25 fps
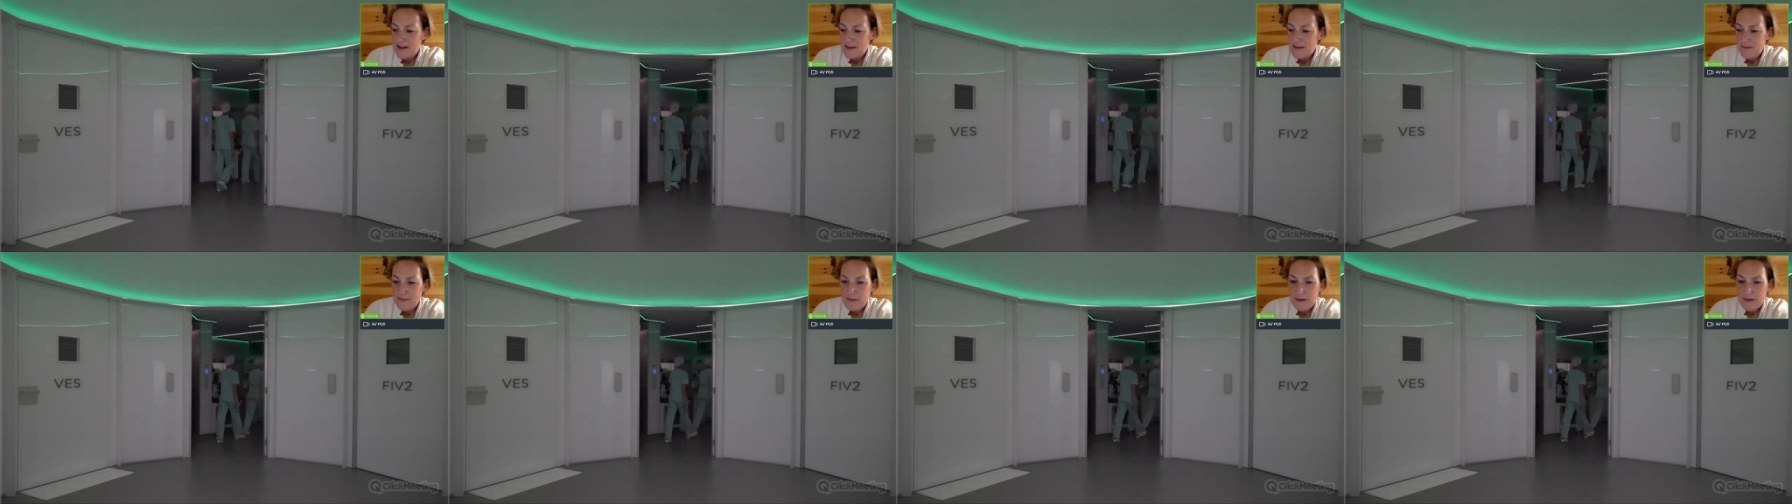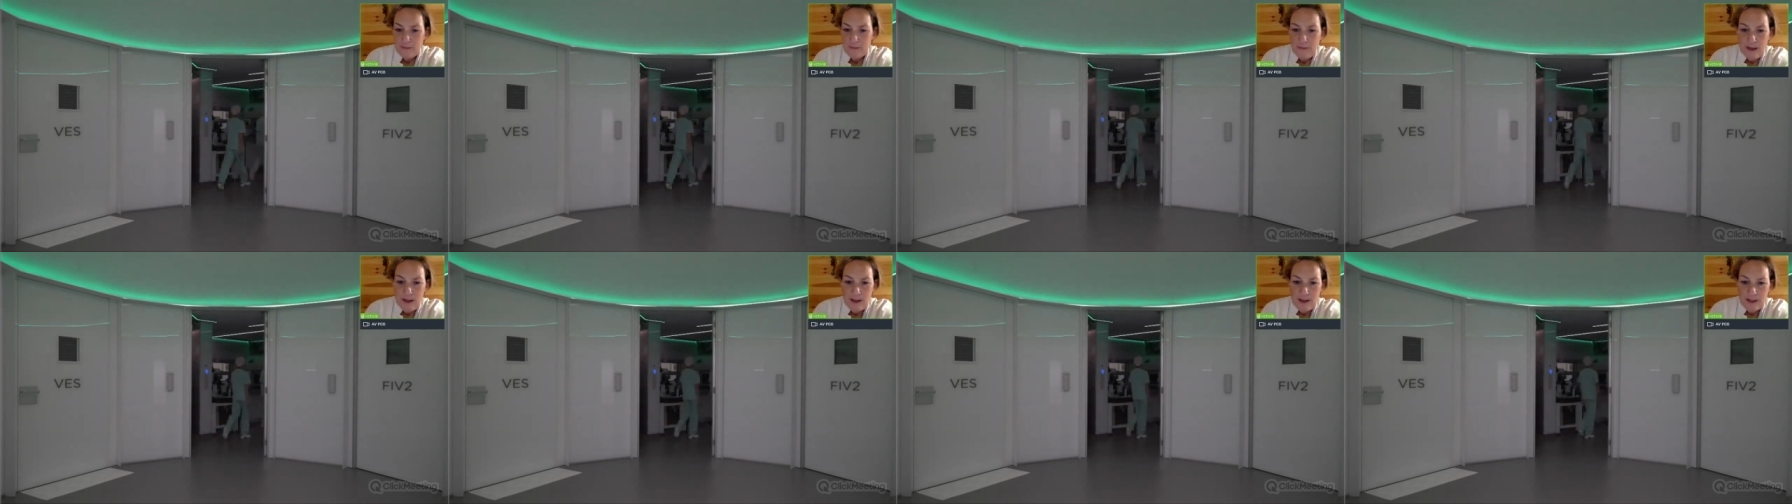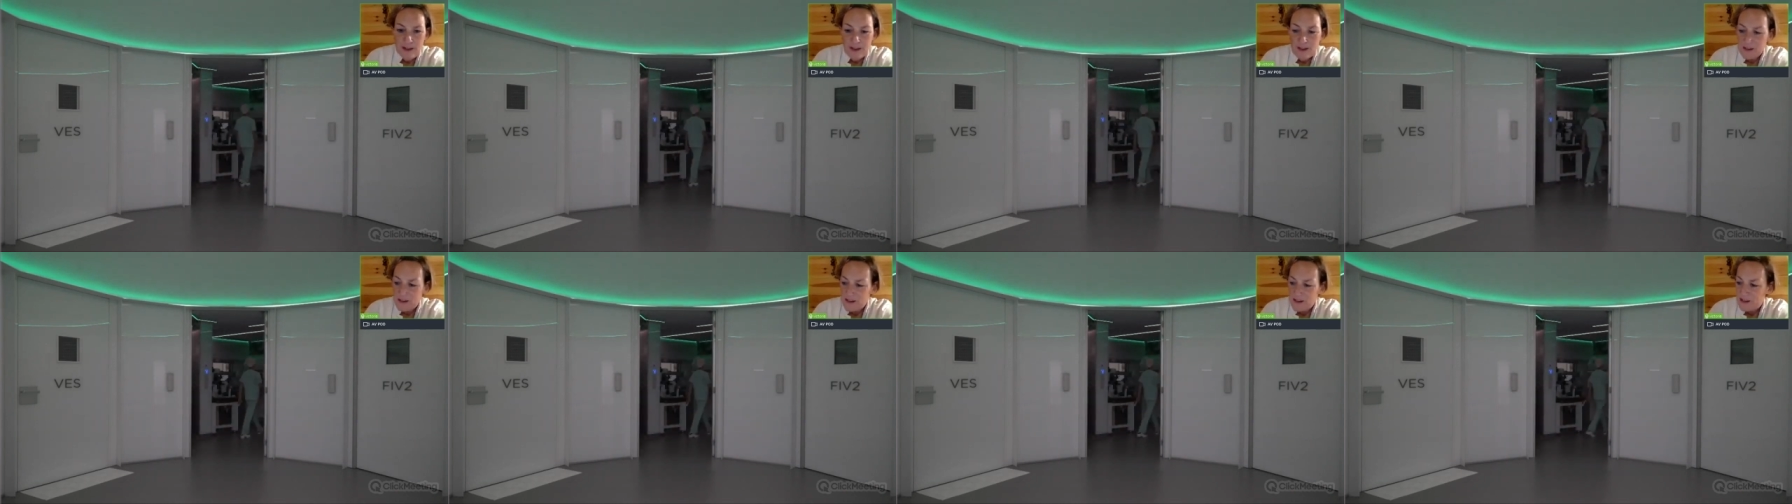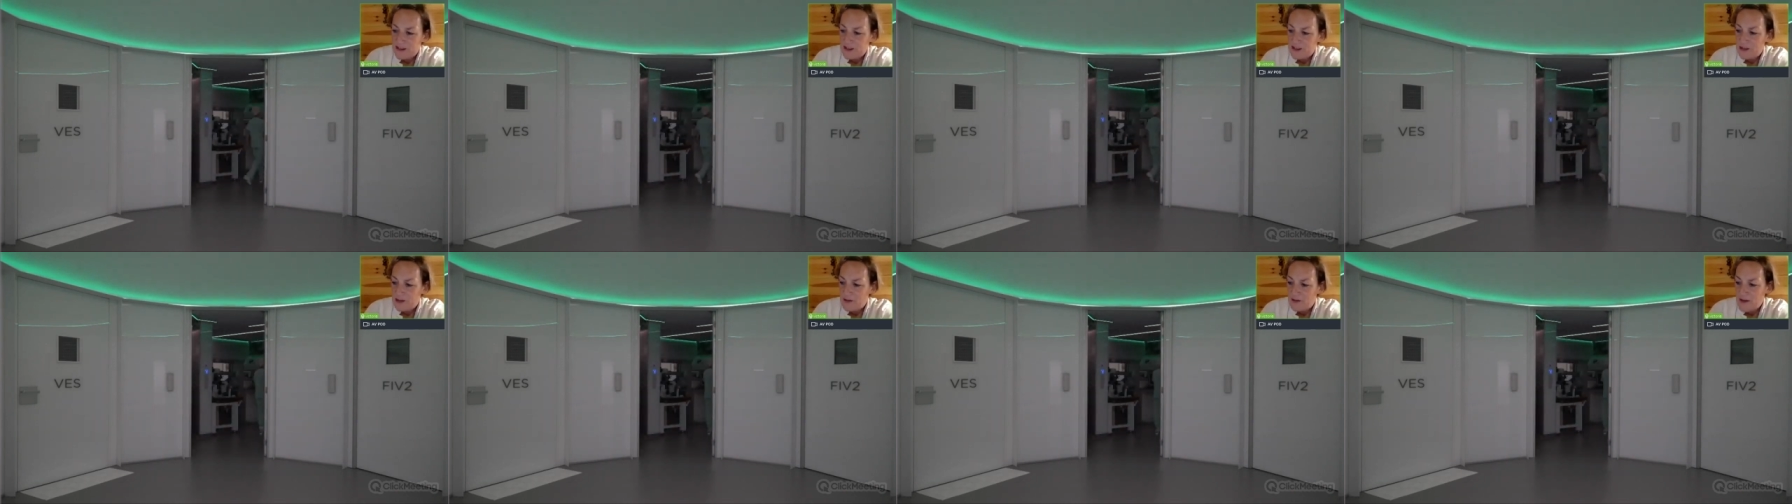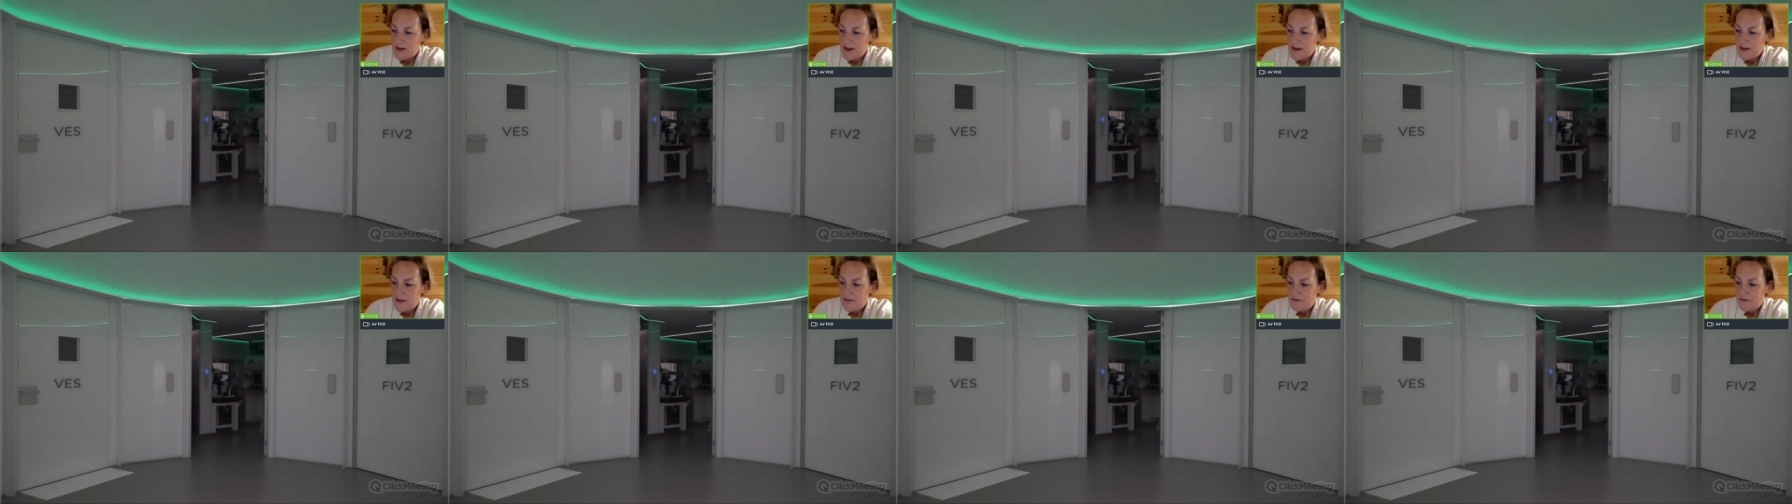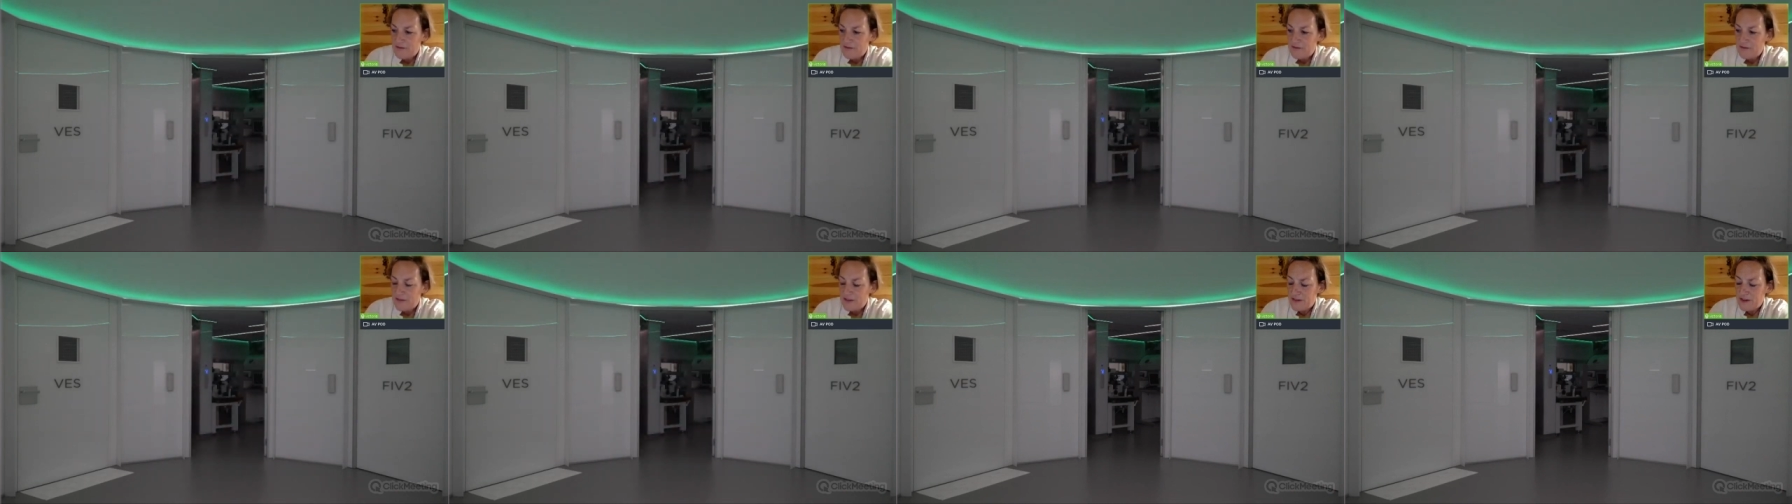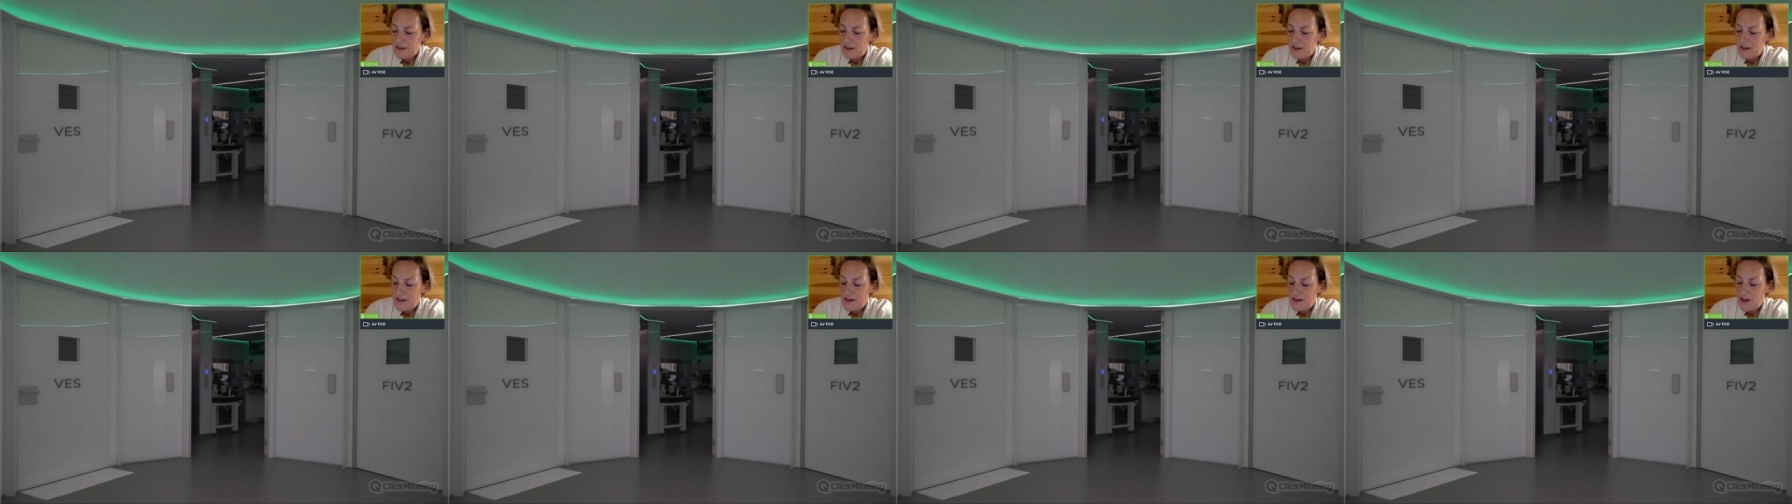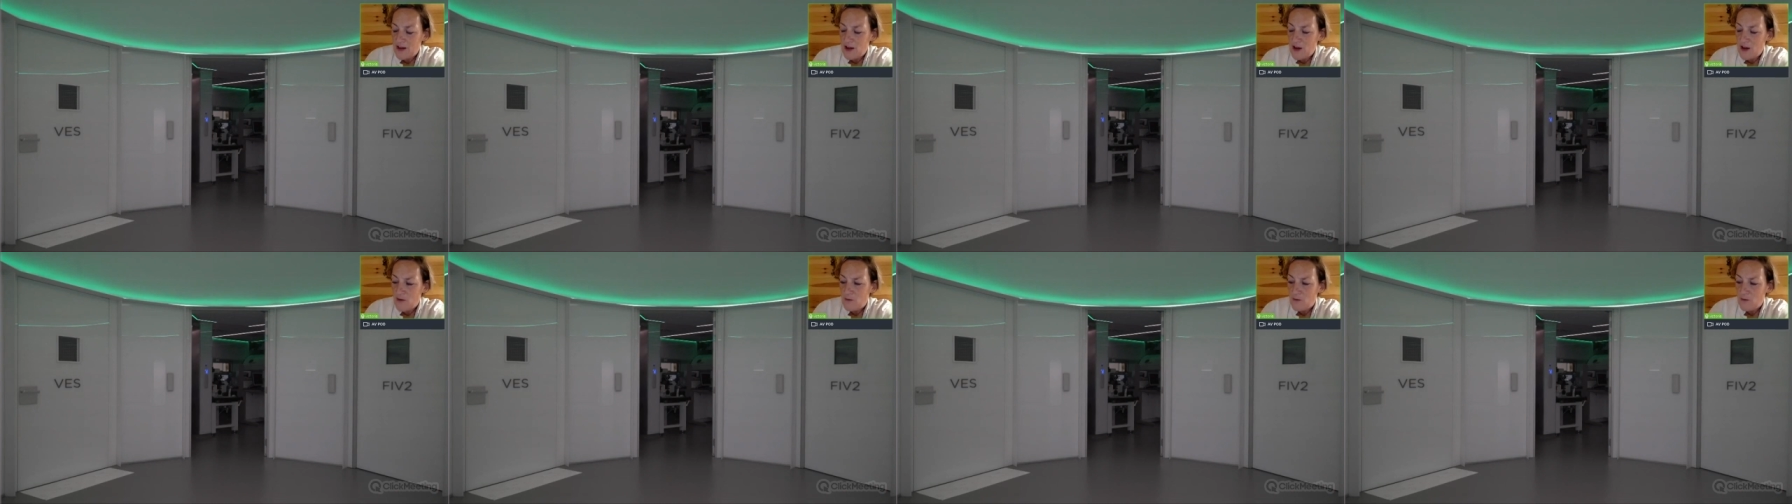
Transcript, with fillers: But patients do have uh,